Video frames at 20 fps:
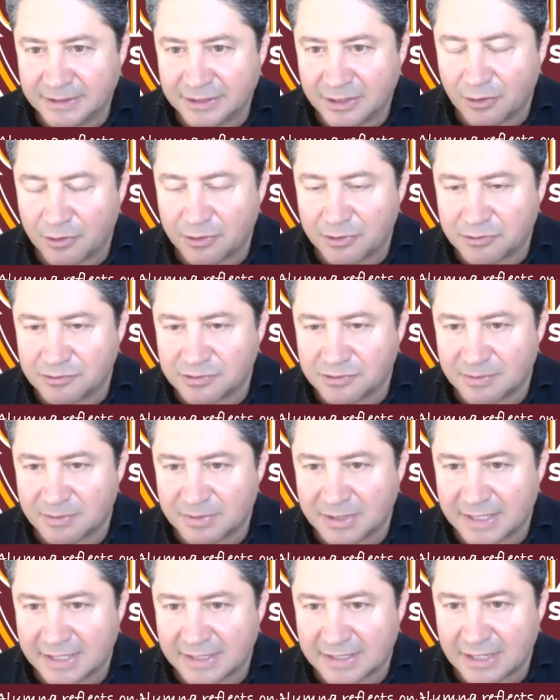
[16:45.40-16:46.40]
going through
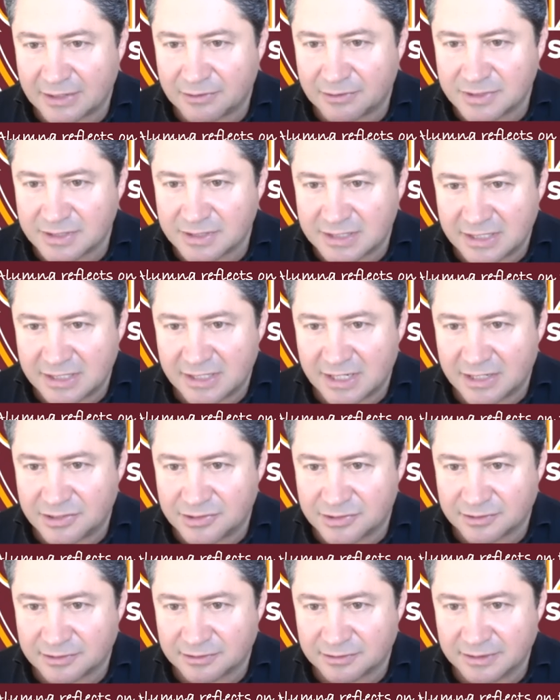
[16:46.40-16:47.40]
something like that, who was a
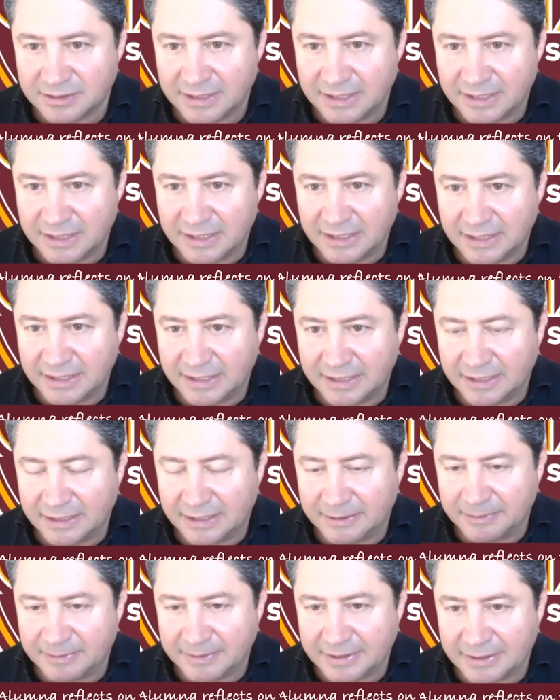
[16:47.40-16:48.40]
teenager.
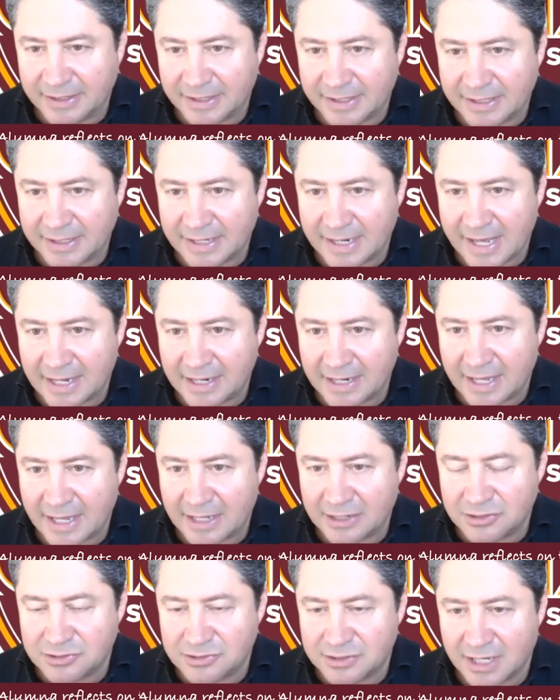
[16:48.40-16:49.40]
How
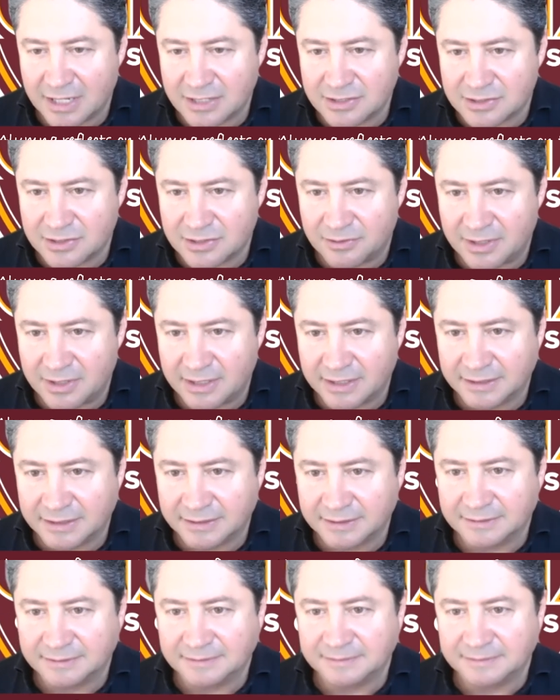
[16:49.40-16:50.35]
did you guys go on?